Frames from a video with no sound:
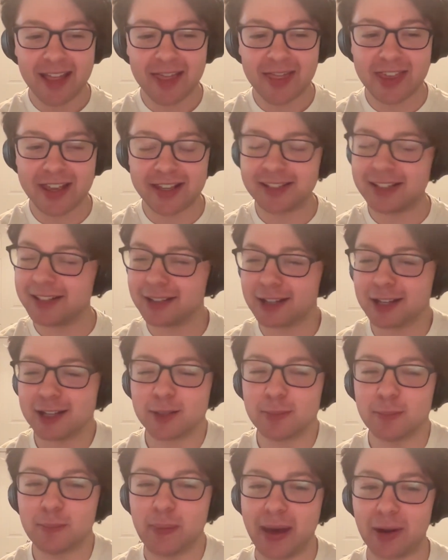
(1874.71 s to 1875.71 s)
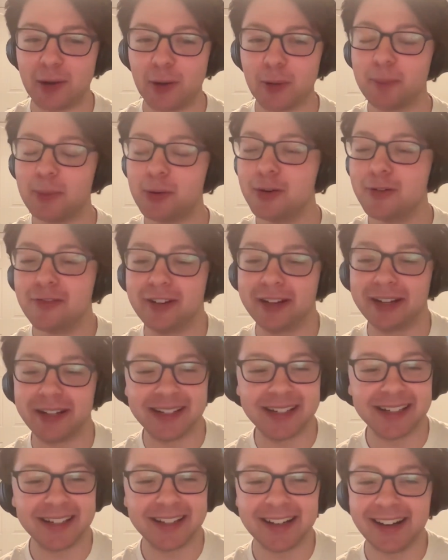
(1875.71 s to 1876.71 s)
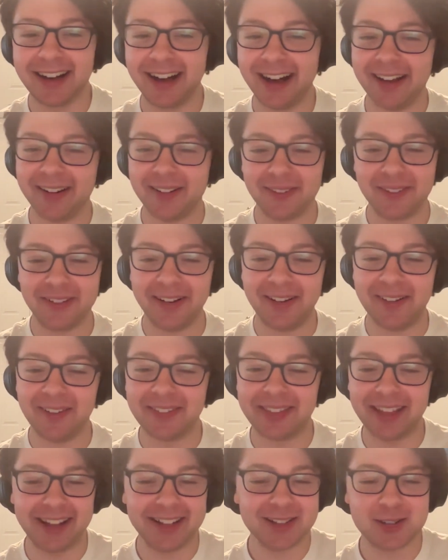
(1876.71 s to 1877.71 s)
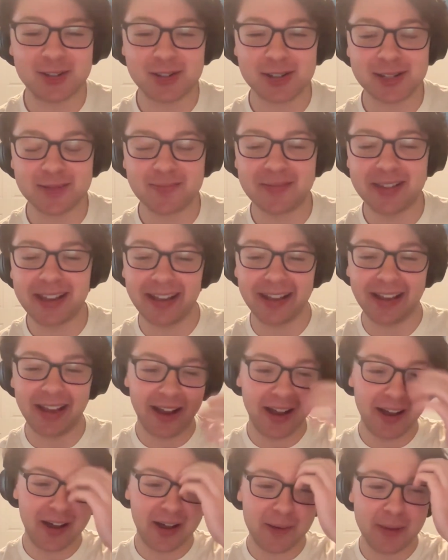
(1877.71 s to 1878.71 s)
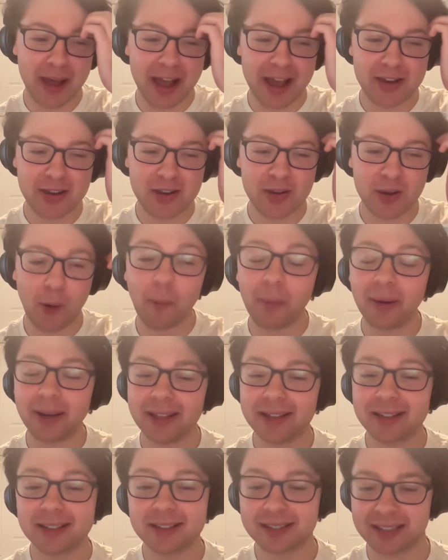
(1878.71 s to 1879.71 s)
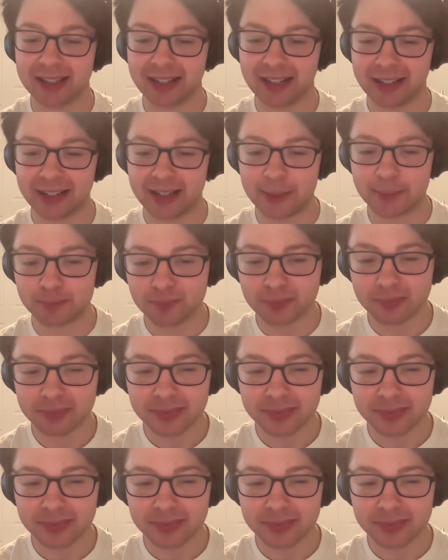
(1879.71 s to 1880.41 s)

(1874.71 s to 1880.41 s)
This is his better movie. I don't know. That's just me. And nobody has seen it.